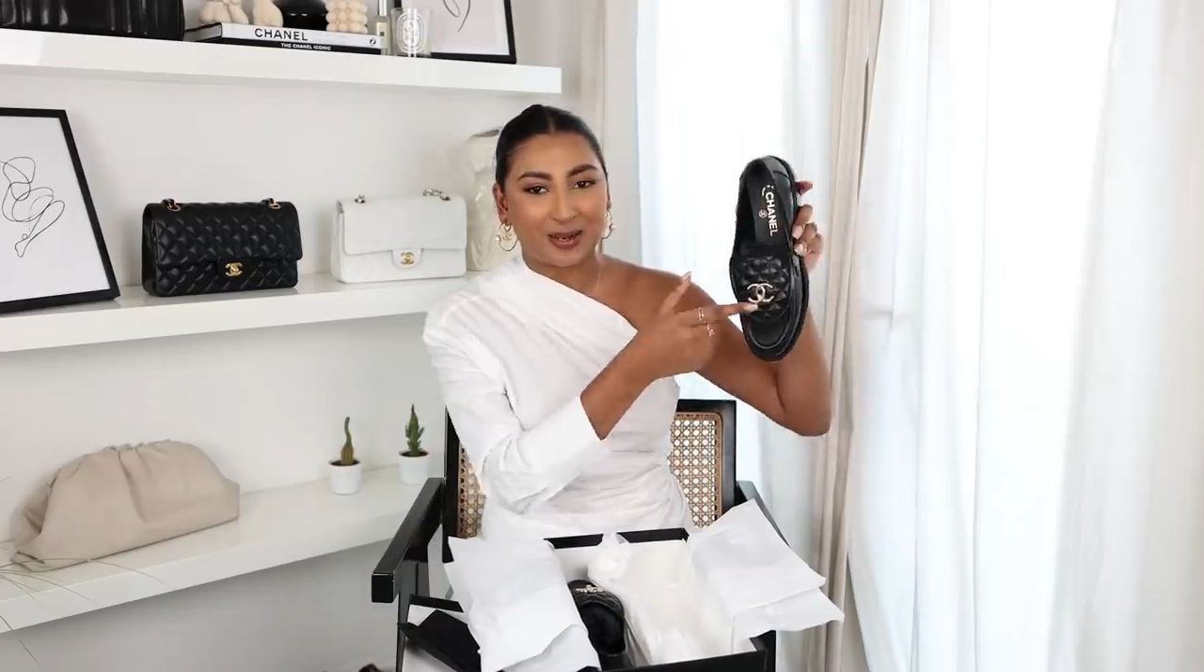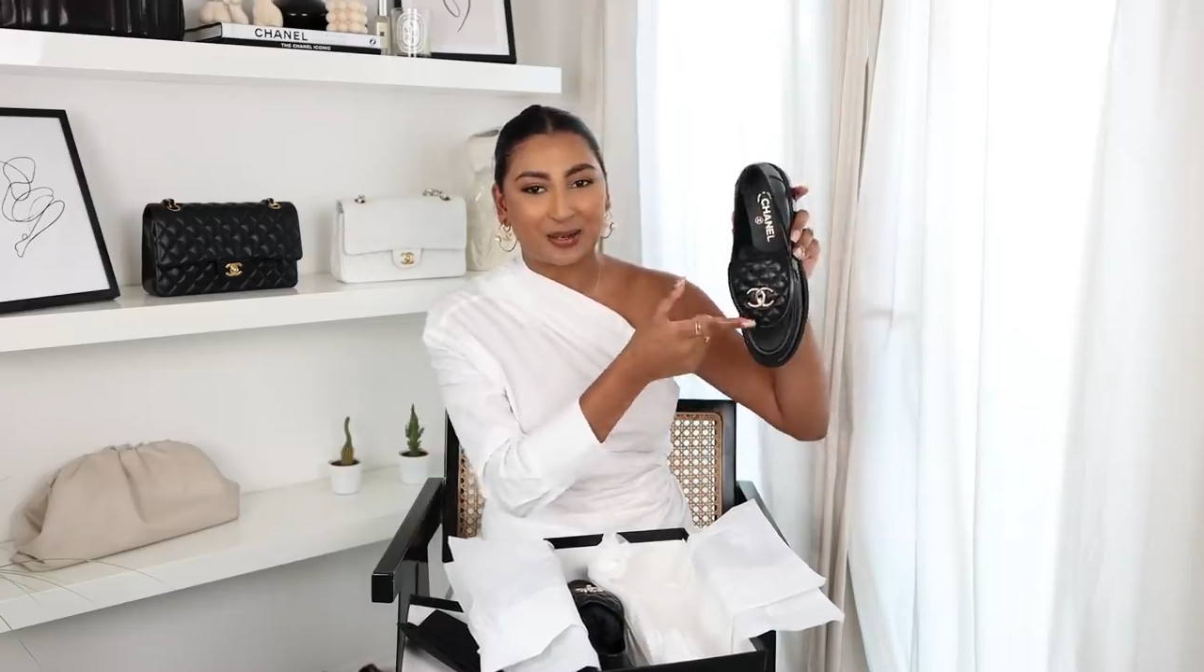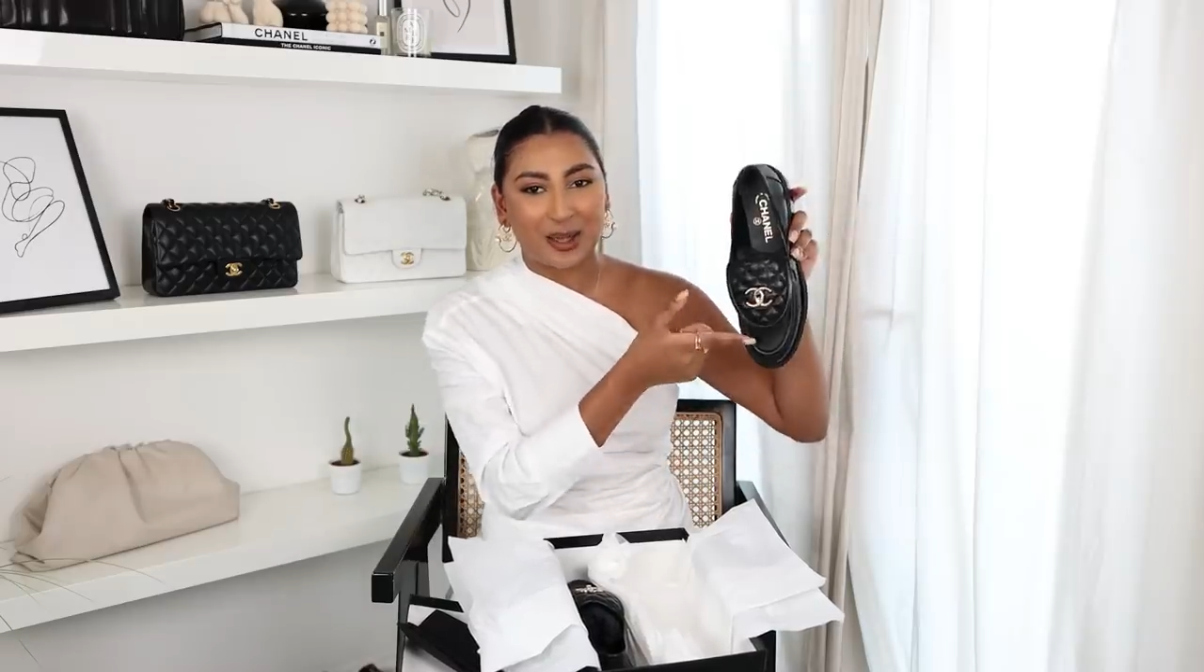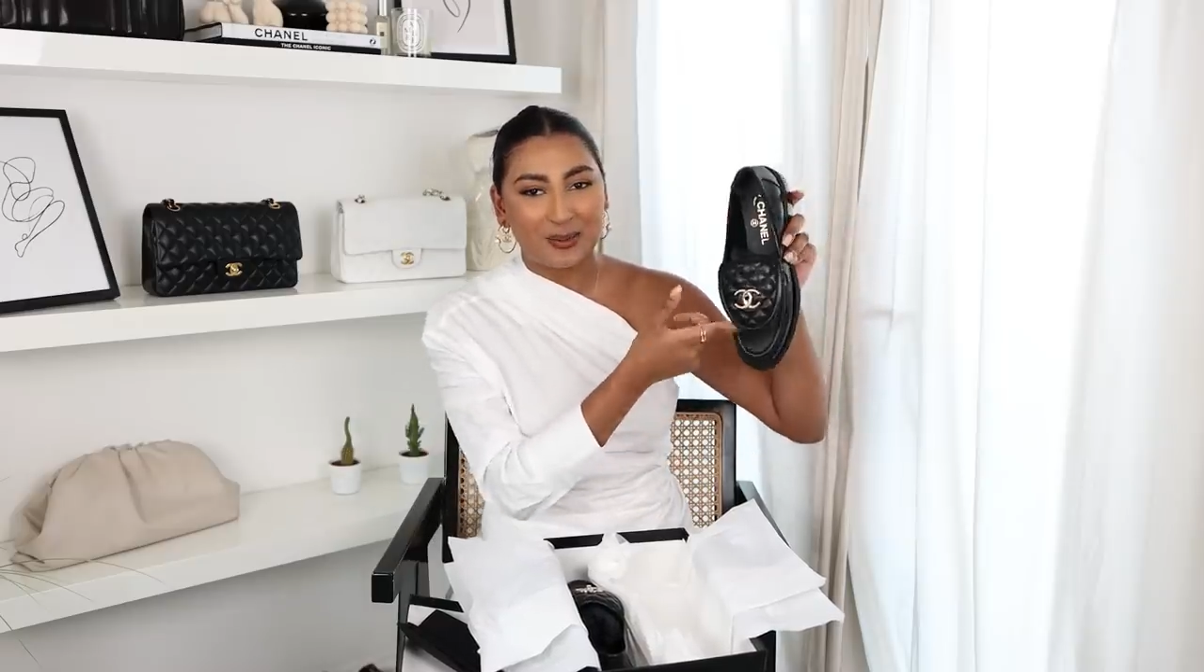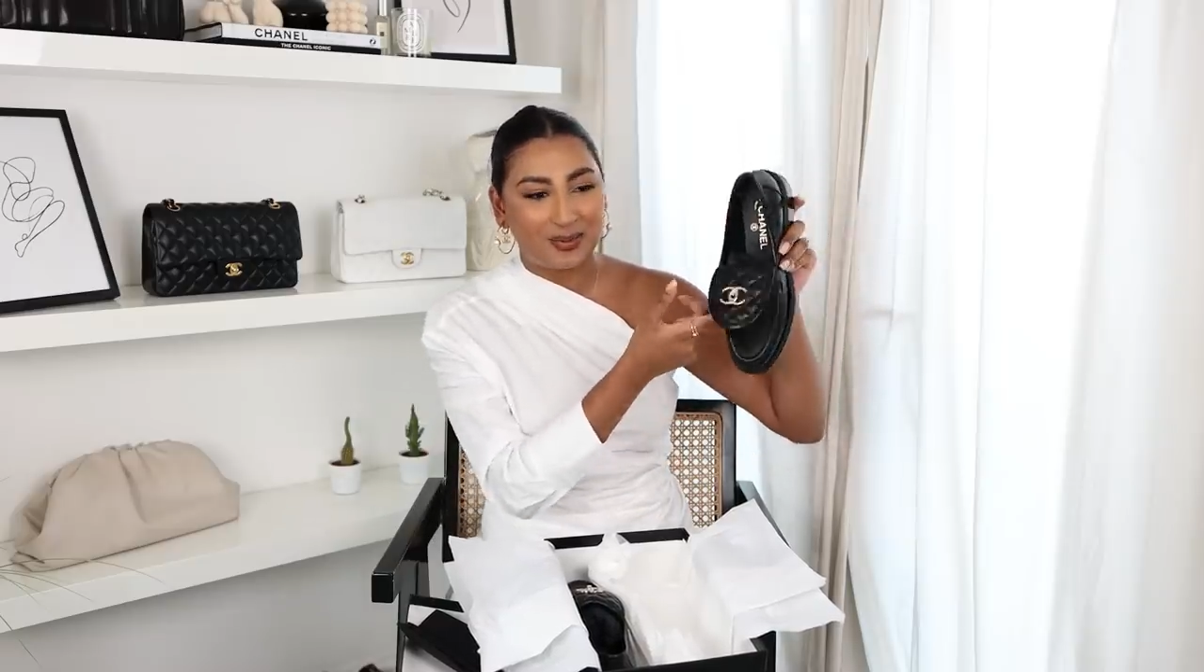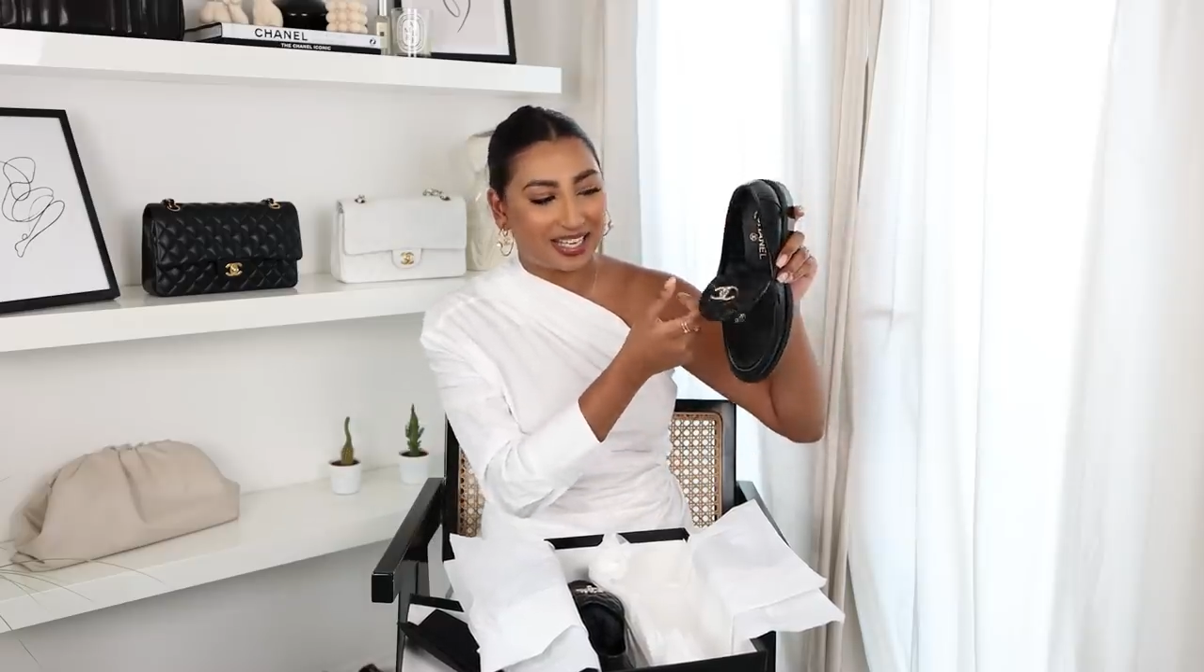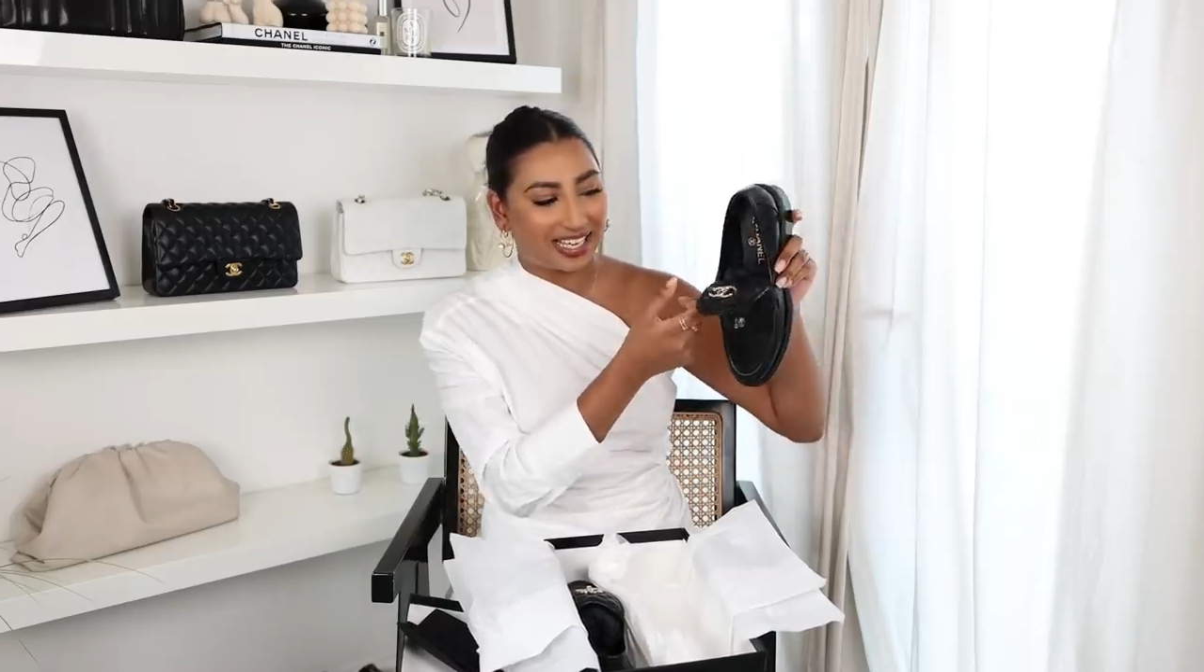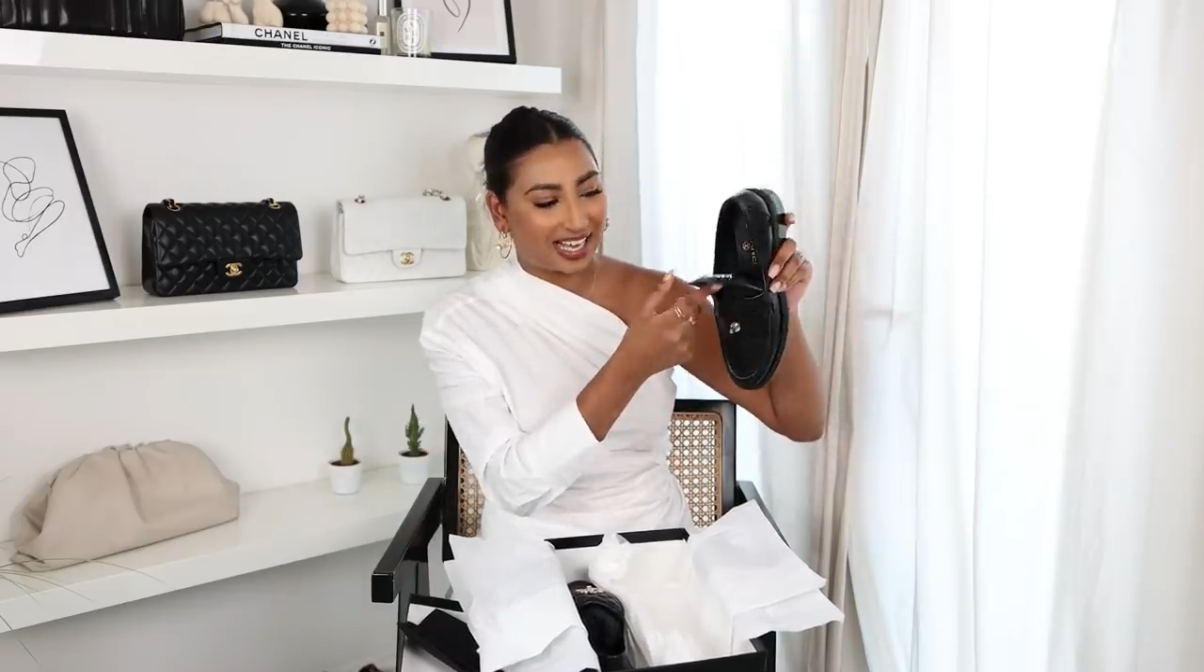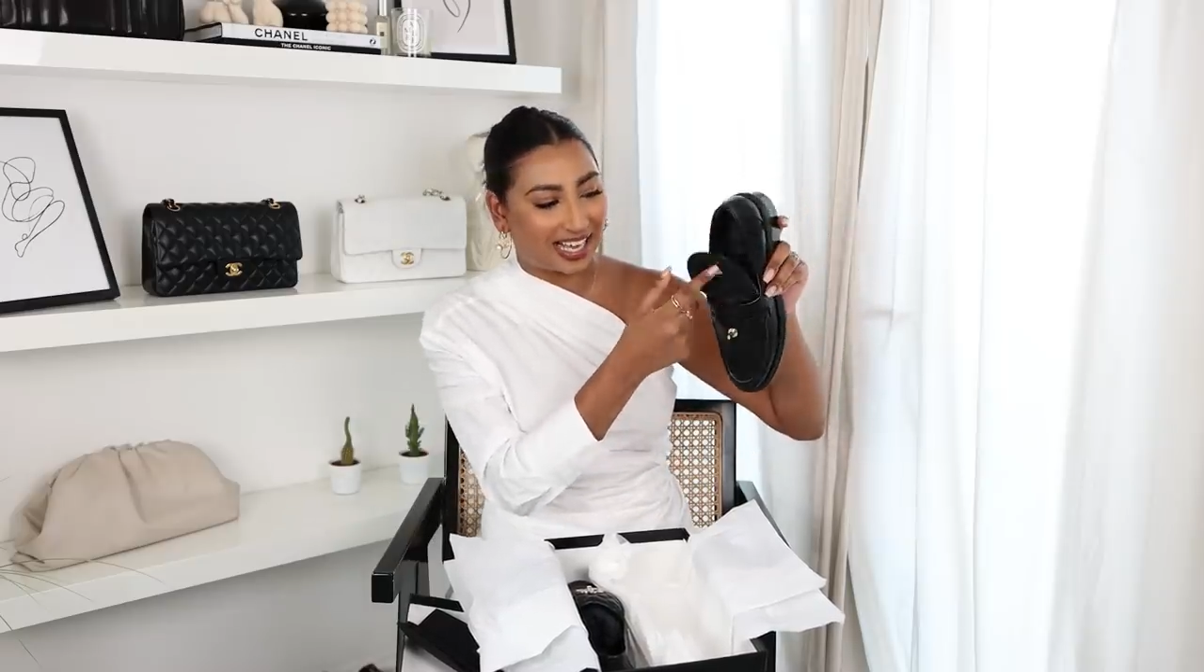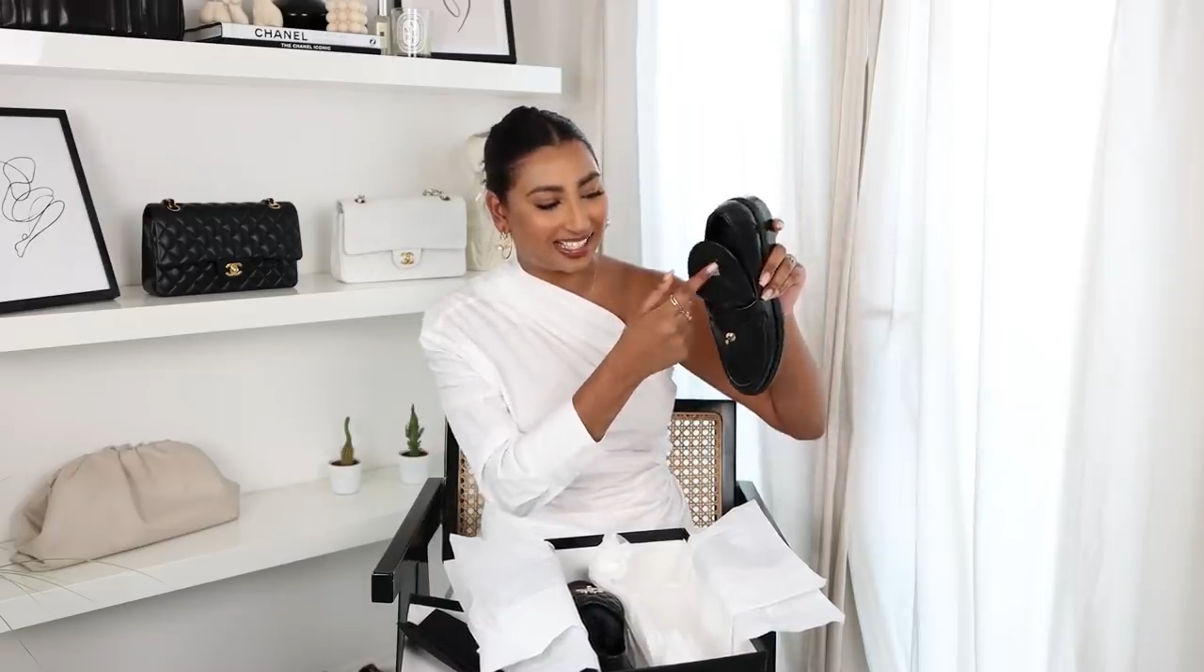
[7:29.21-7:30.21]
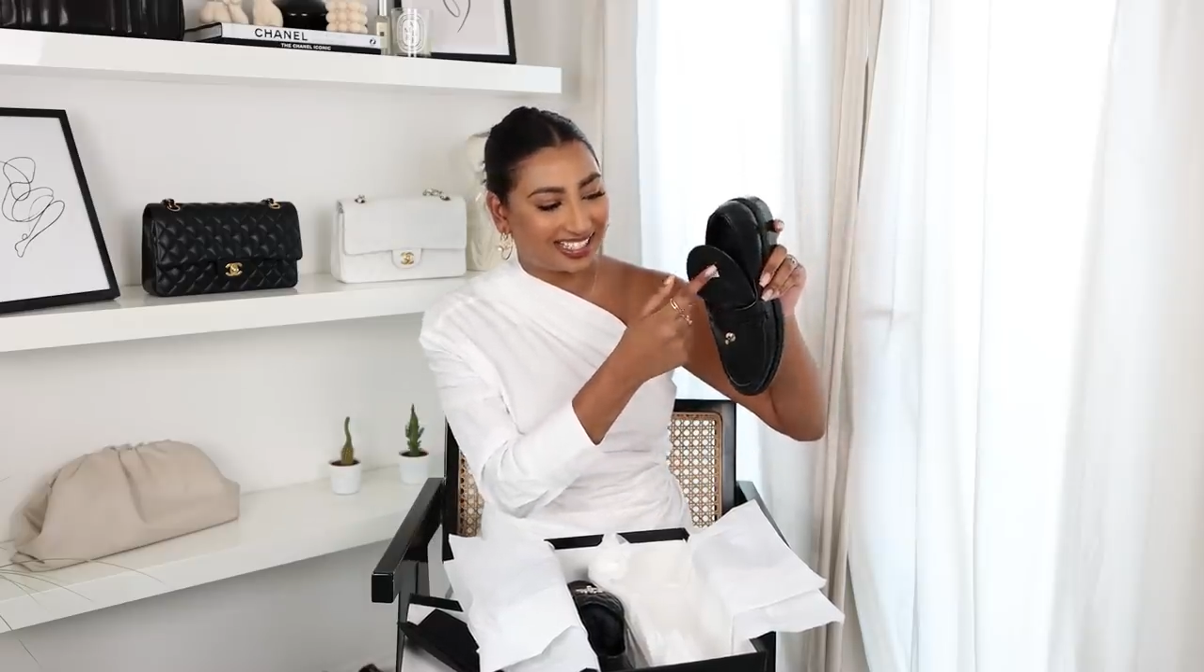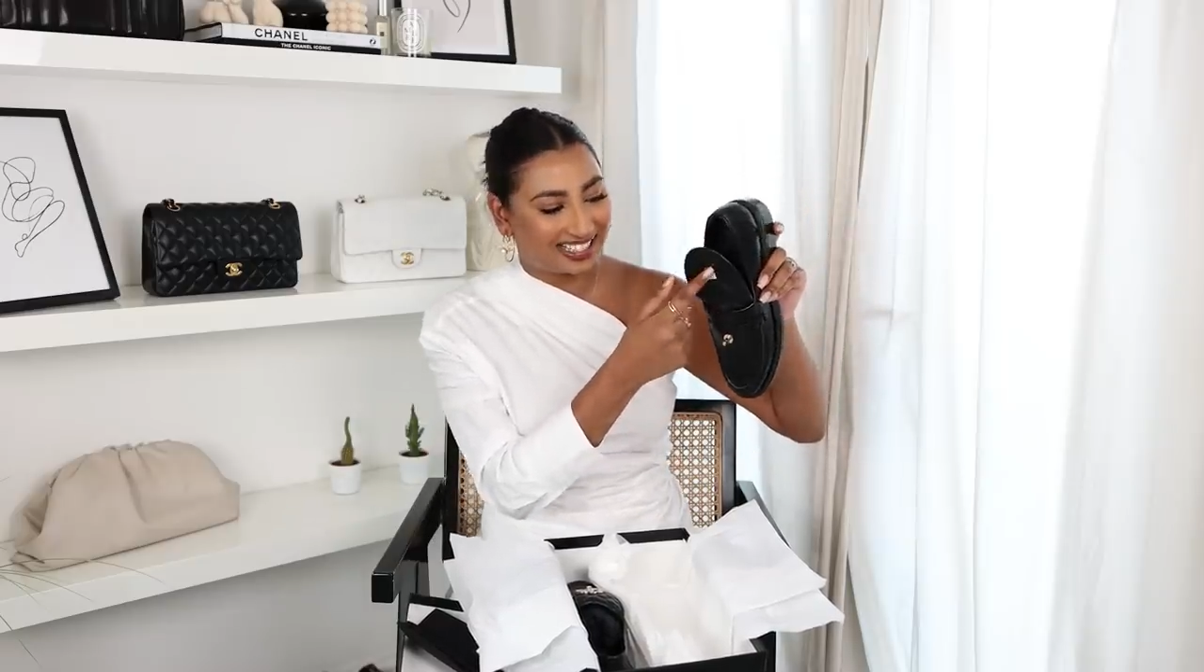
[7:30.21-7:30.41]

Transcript: you can open it guys.